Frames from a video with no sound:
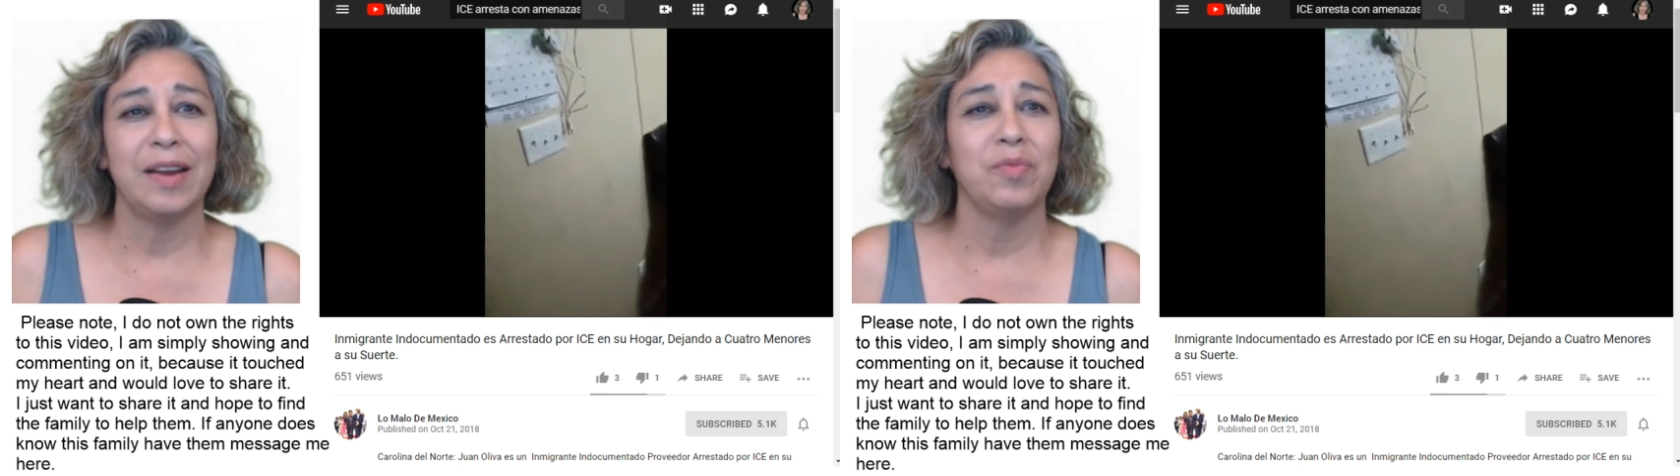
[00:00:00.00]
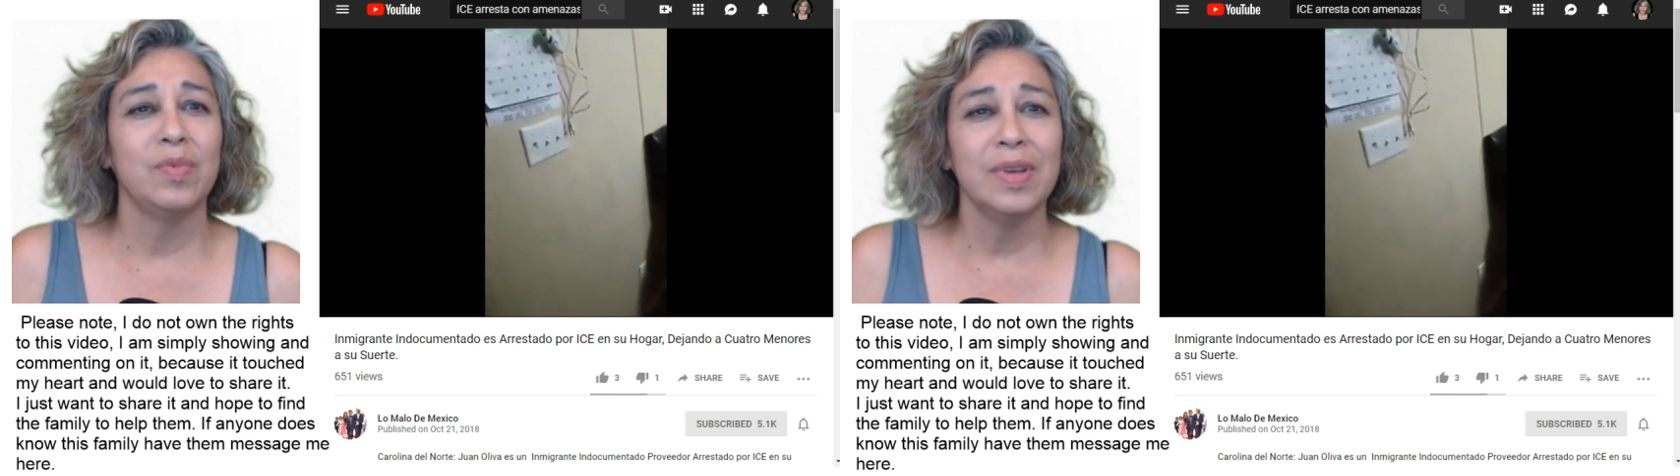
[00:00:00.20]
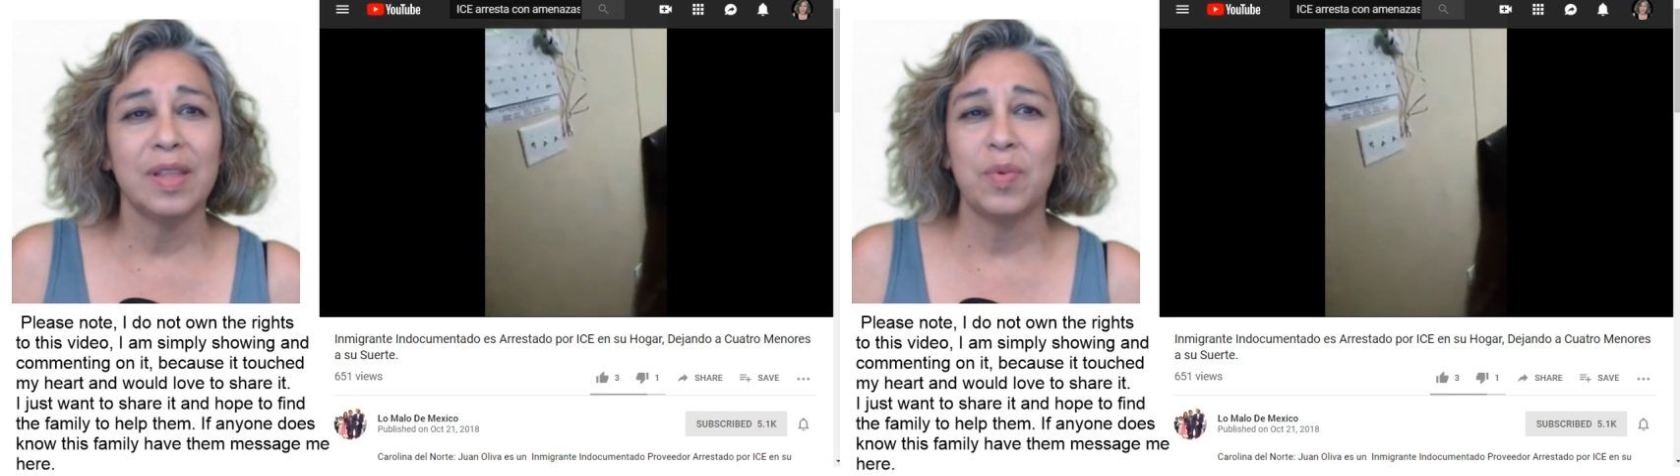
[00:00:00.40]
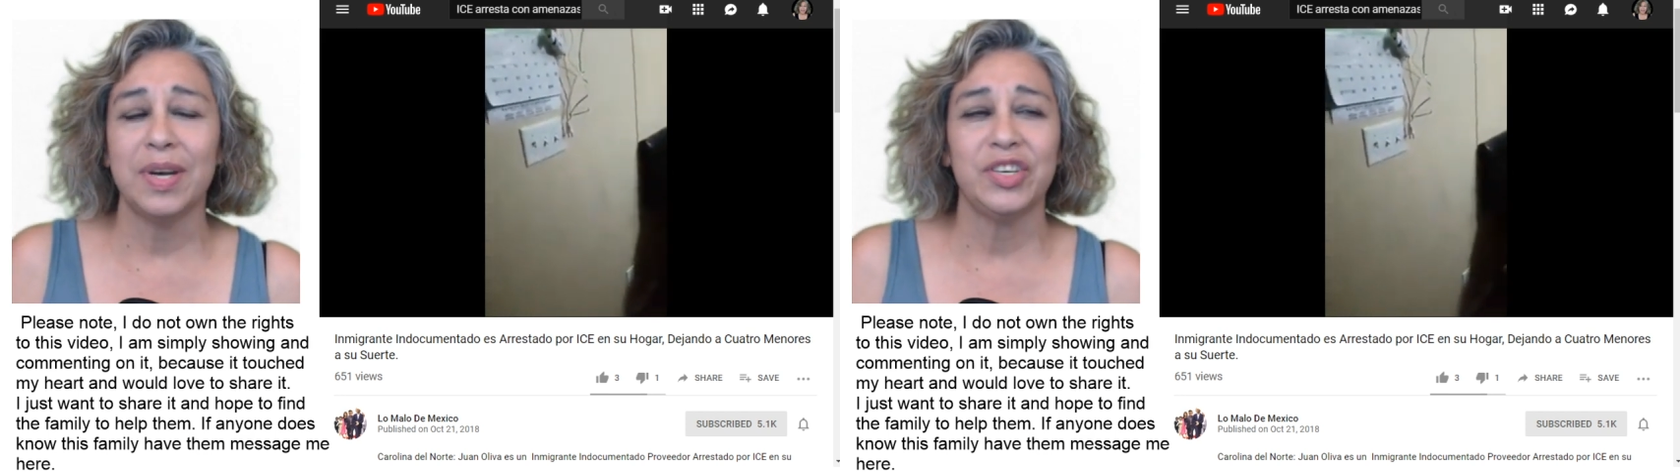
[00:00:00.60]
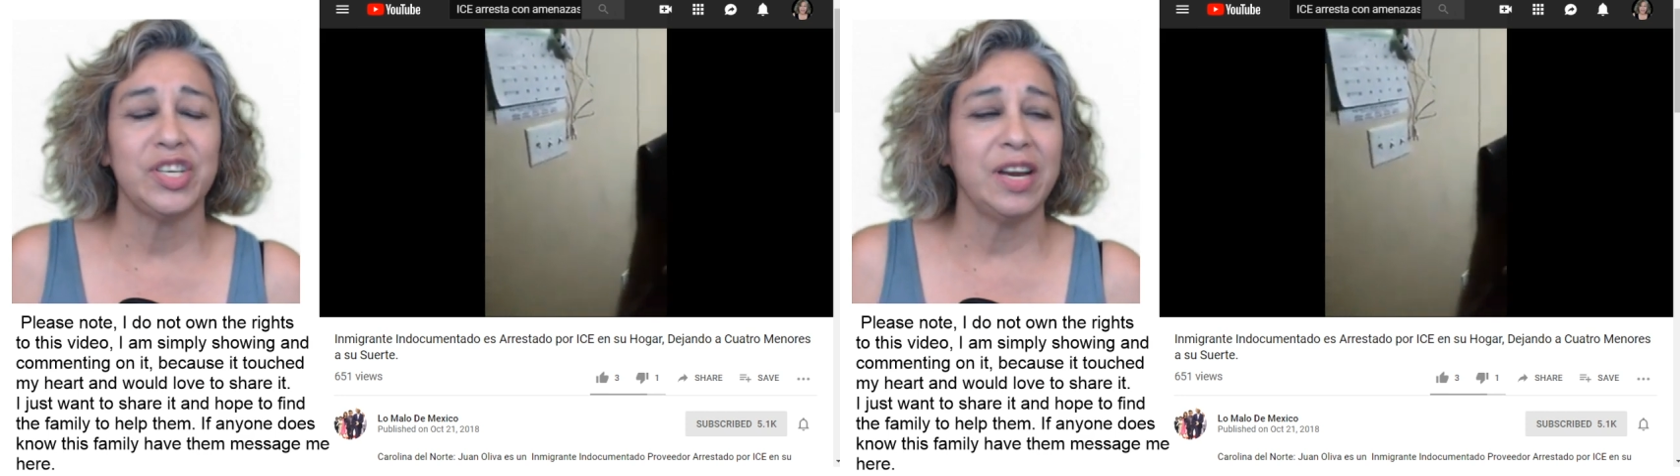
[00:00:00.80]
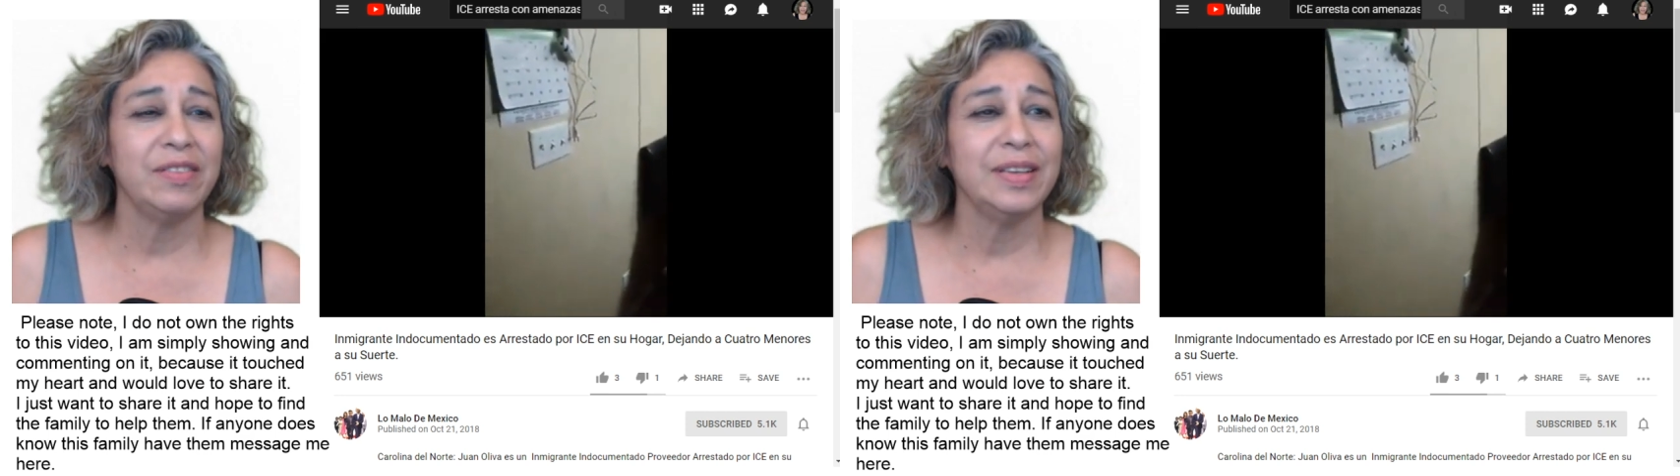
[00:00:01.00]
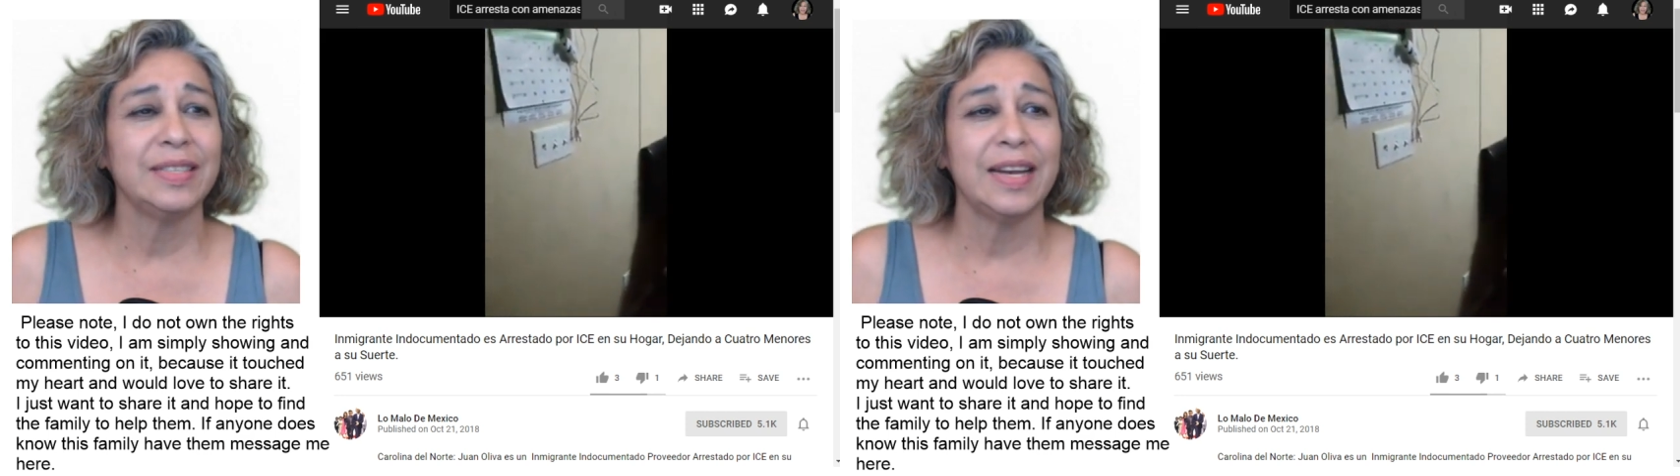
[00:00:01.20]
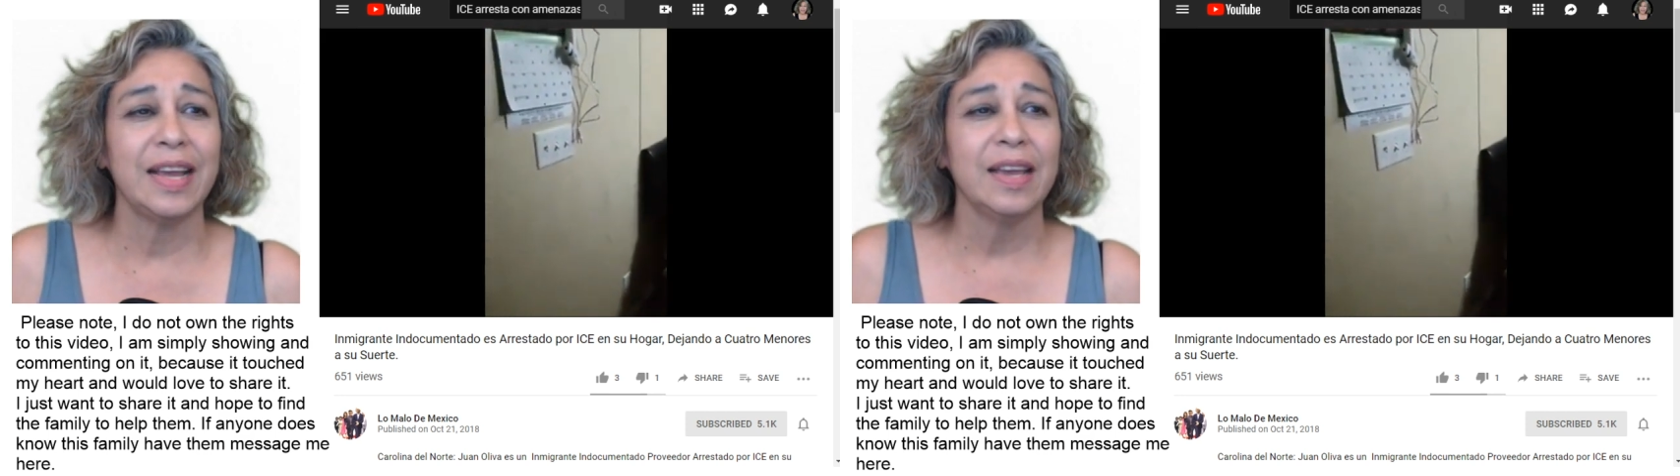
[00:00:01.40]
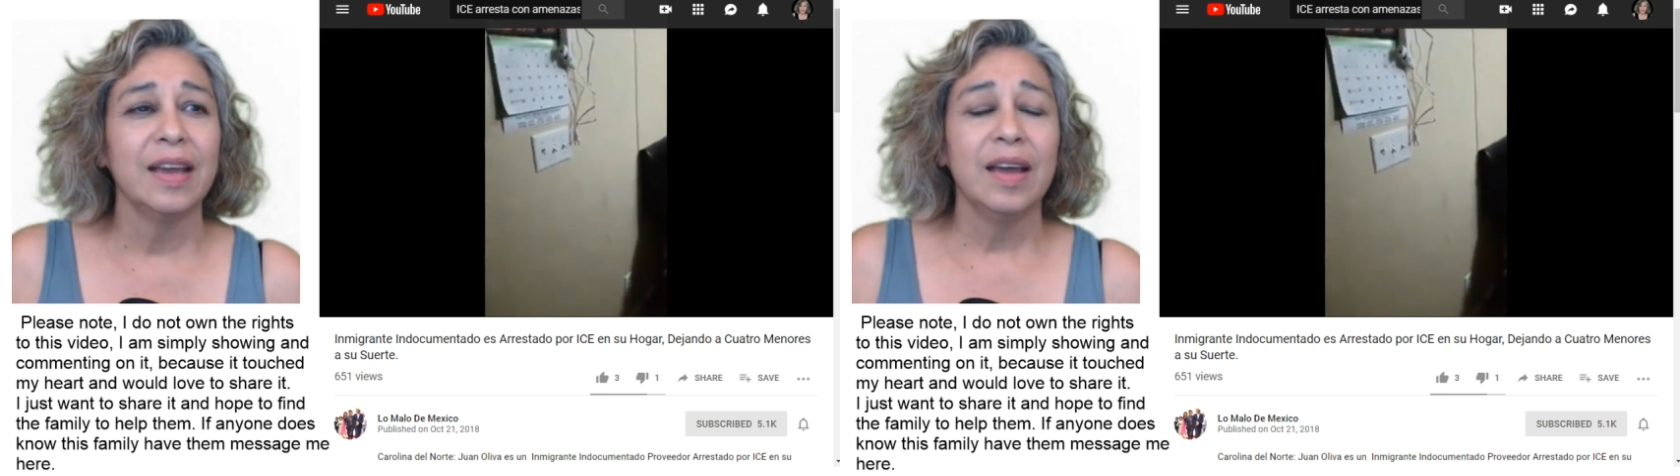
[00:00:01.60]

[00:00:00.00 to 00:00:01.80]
I really want to share this, and I